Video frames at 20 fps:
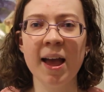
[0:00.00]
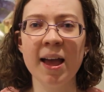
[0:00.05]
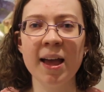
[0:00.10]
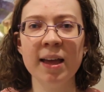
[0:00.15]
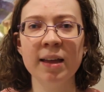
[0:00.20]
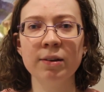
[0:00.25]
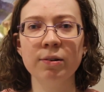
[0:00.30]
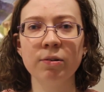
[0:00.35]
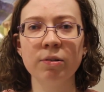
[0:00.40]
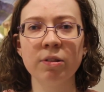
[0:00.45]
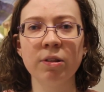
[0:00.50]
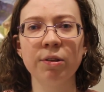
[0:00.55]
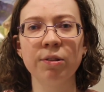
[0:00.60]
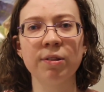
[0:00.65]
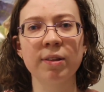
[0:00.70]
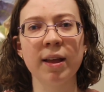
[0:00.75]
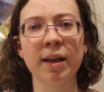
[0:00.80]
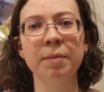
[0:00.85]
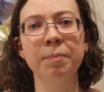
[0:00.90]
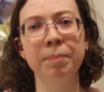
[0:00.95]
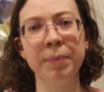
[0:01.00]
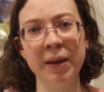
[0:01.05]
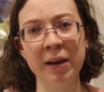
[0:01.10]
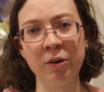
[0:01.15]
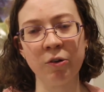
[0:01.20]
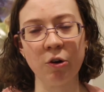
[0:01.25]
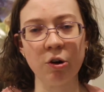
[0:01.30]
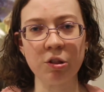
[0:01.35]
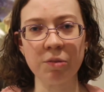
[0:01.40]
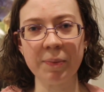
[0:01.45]
and also starred Bing
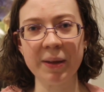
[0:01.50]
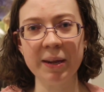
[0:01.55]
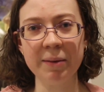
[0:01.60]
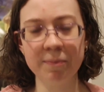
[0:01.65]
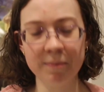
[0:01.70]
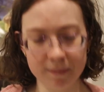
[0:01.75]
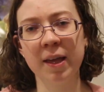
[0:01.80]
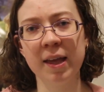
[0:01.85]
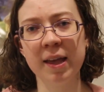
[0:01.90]
Crosby.